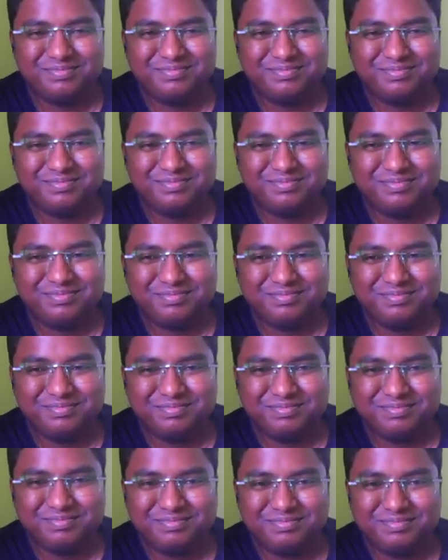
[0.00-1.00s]

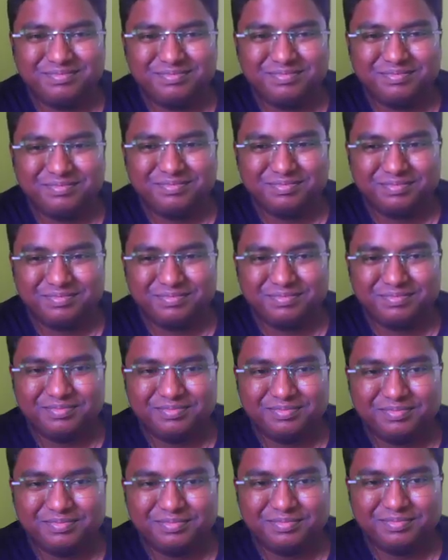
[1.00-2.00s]

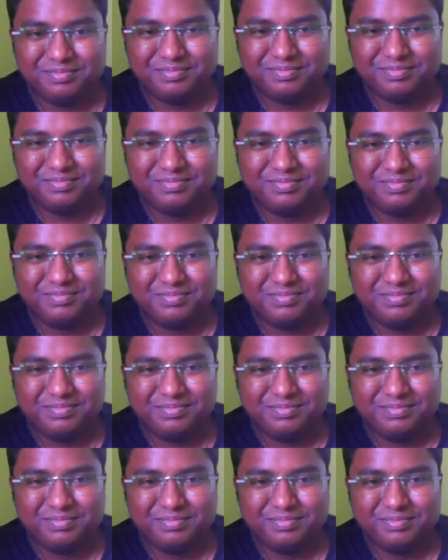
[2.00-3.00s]

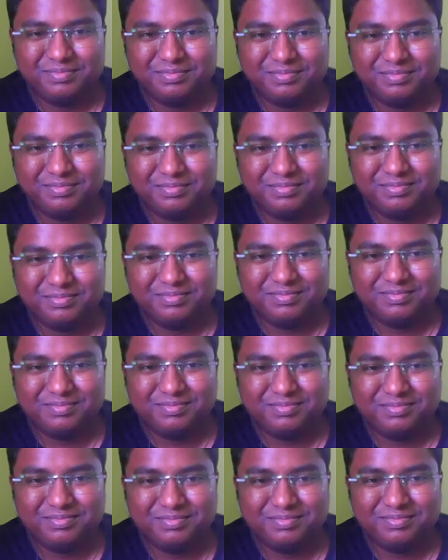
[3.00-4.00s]

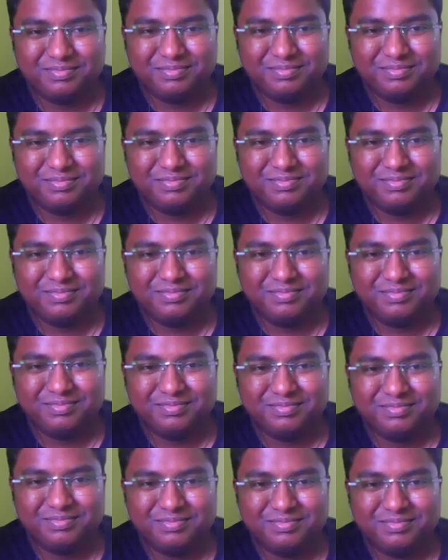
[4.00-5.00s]

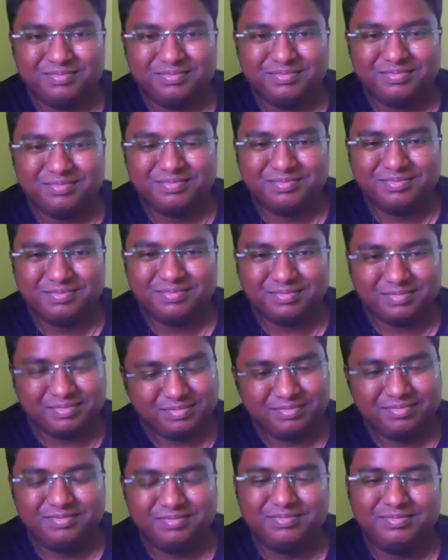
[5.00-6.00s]

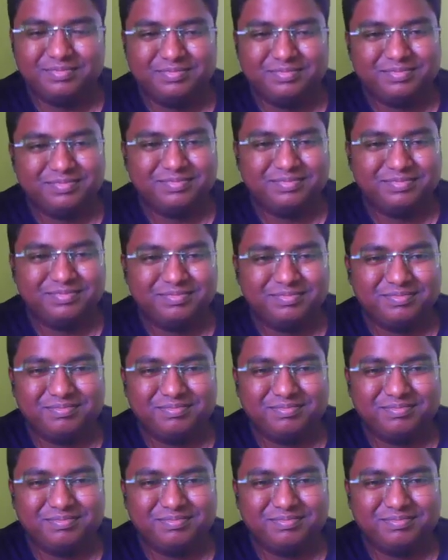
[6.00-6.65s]
No words are spoken by the person on screen.